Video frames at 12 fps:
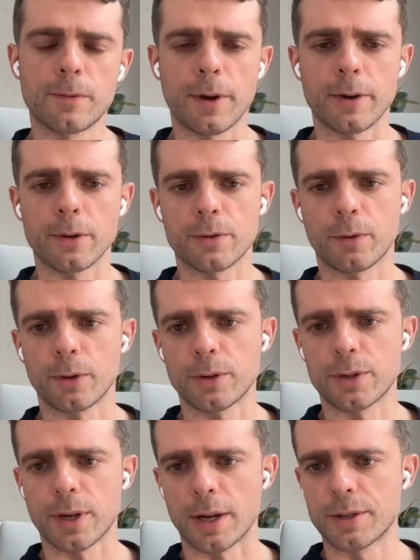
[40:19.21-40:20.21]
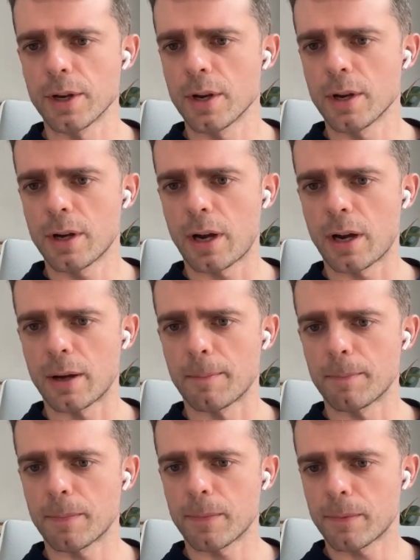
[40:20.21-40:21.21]
Very useful insights.
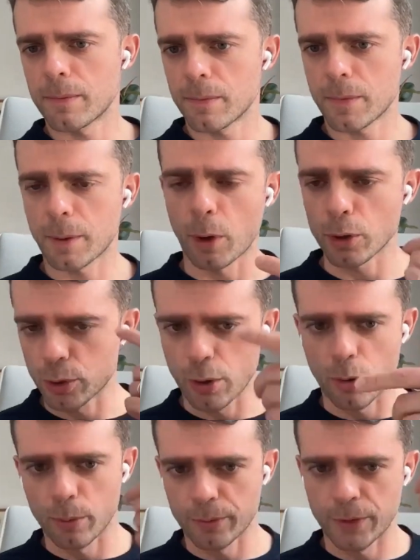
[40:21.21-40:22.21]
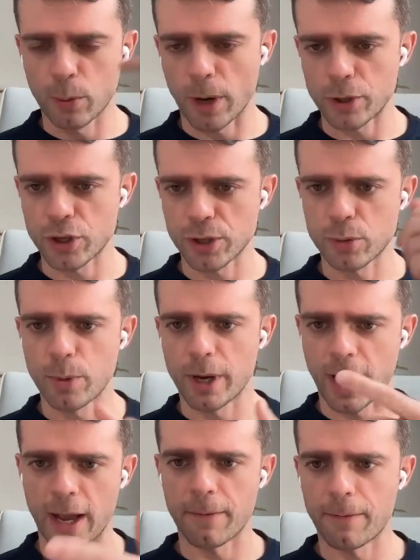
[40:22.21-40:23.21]
Um, I'm going to go with the questions we
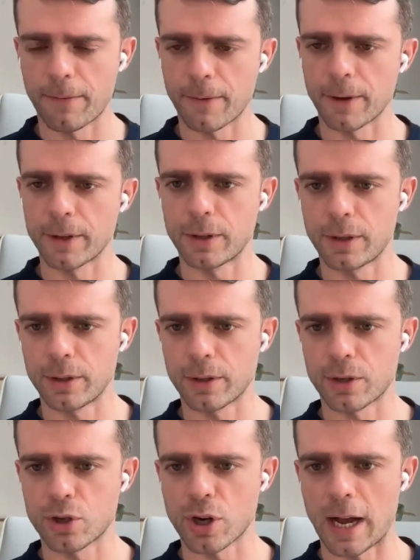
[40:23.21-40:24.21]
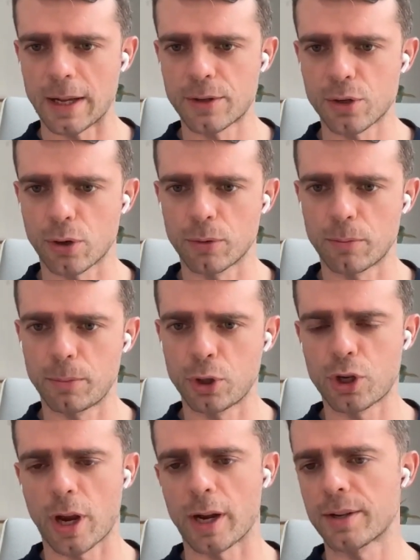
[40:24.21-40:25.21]
have in the chat. So
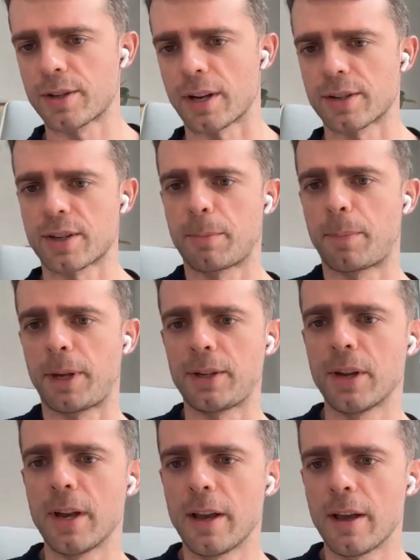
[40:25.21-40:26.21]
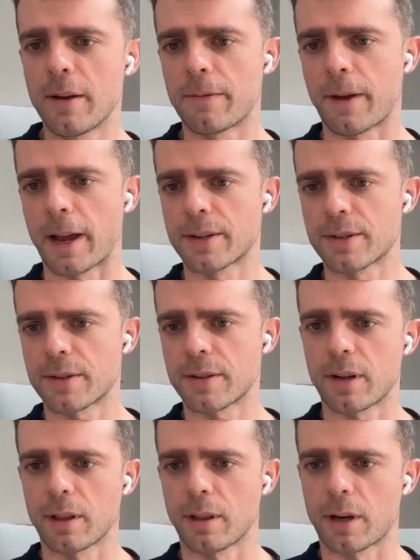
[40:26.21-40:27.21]
Michelle is asking Pete, thanks
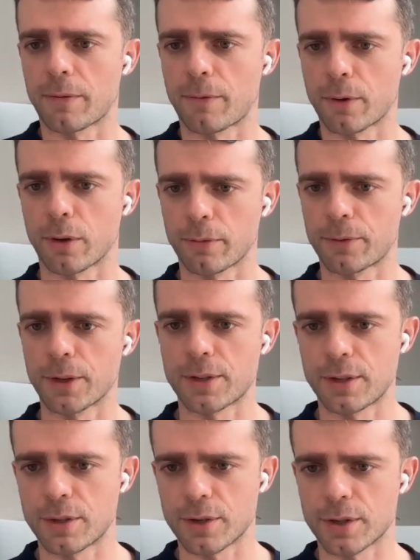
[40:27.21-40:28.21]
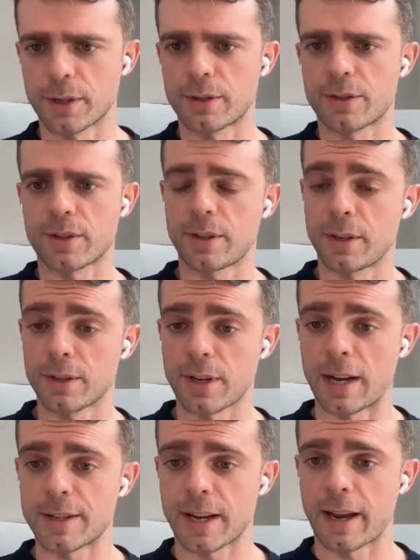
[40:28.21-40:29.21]
a lot for all of this interesting
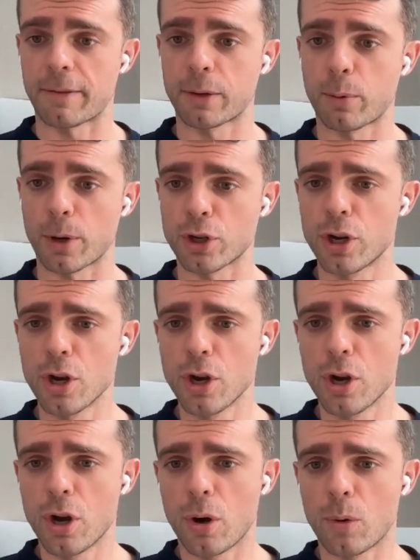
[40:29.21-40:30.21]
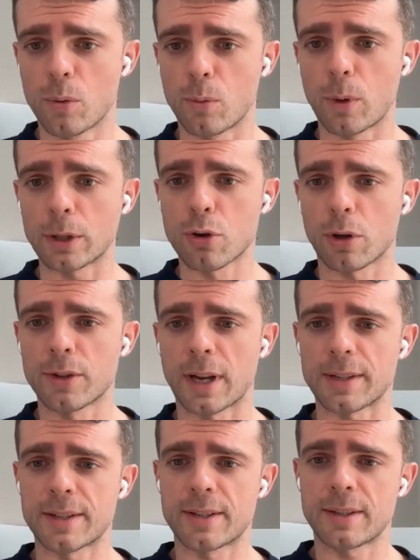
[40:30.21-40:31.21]
insights. I have a question. What role
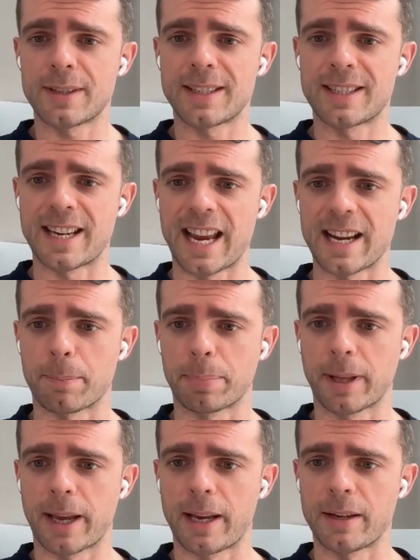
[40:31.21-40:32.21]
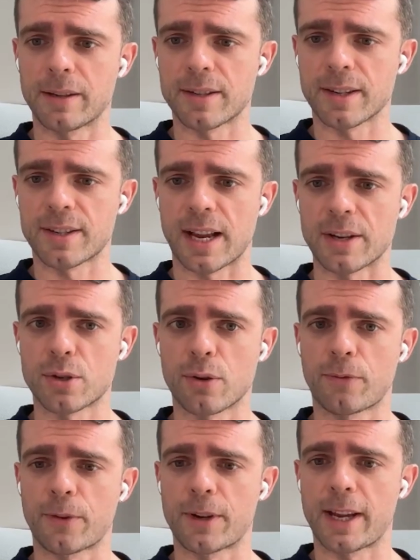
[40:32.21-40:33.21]
does data play in the success
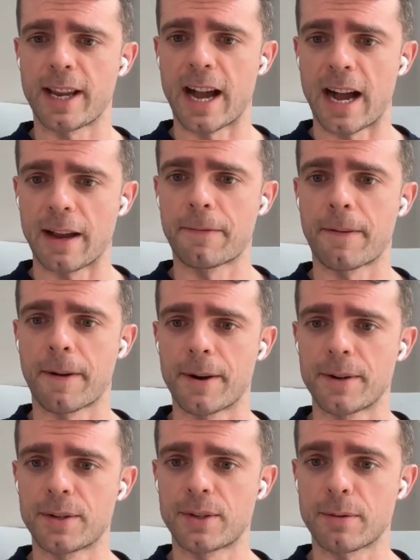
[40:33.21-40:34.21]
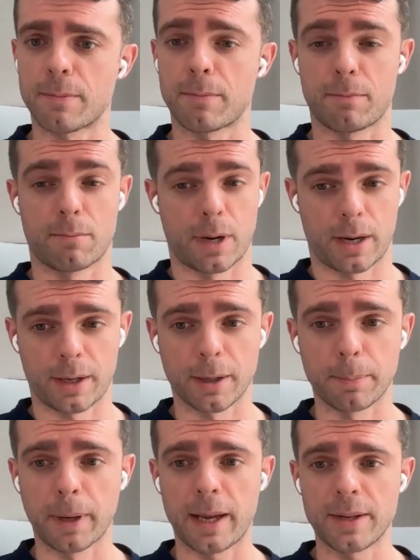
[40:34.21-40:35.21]
of an AI first
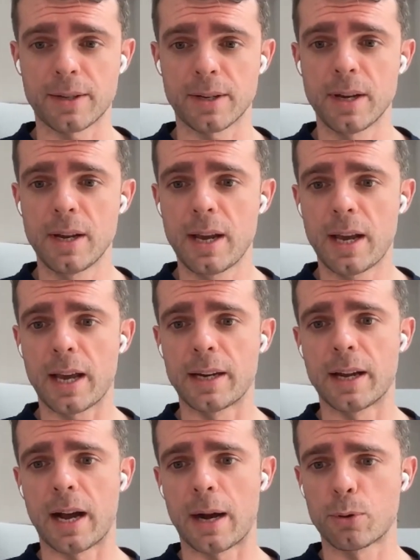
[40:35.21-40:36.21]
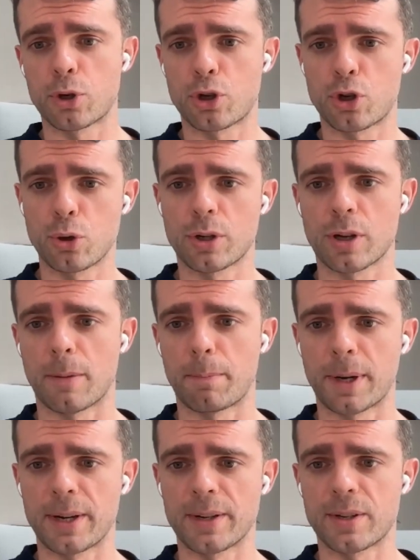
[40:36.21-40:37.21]
marketplace? And how should
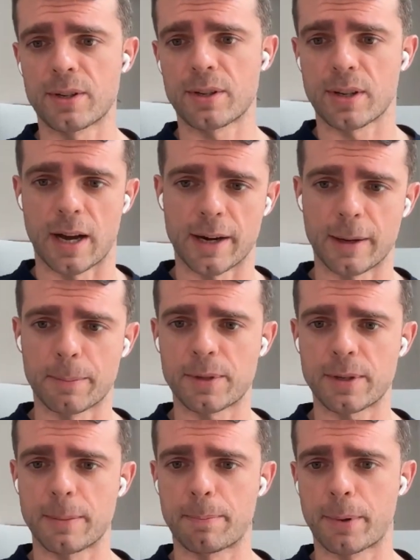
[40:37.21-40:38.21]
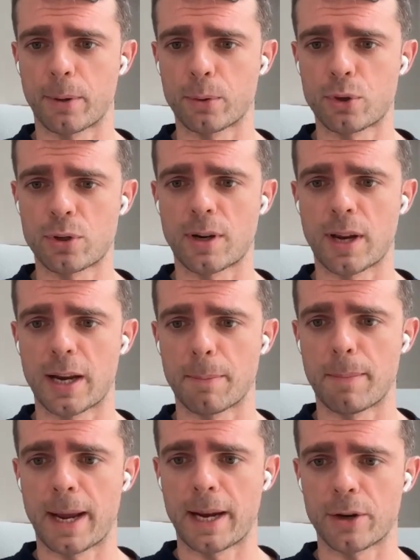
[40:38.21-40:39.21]
companies, startups approach the data
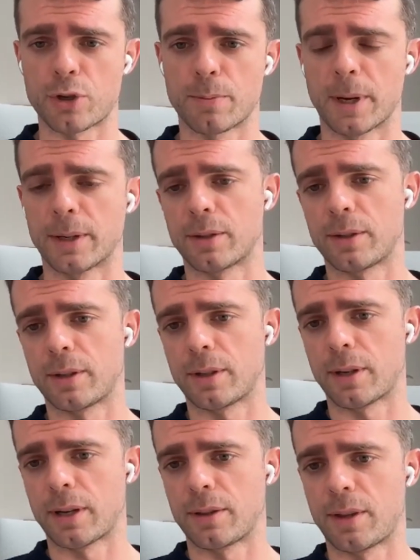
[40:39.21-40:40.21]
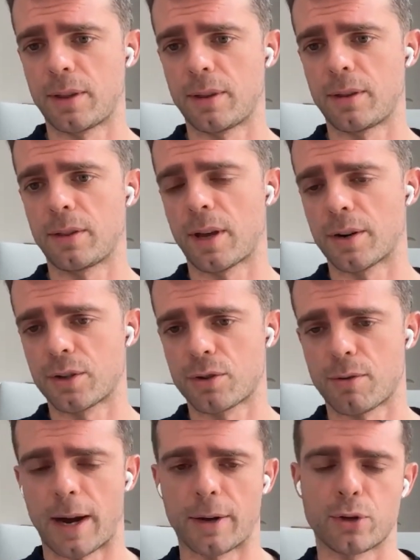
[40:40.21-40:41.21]
management and their
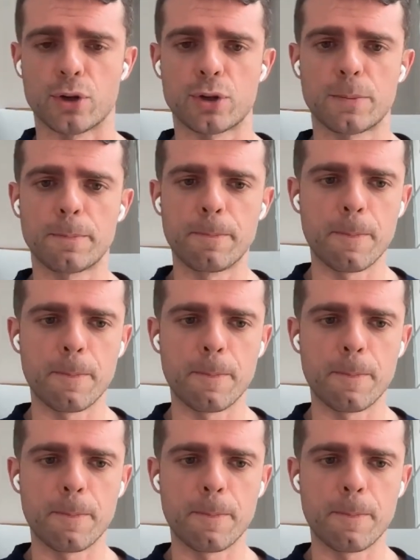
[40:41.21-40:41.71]
strategies?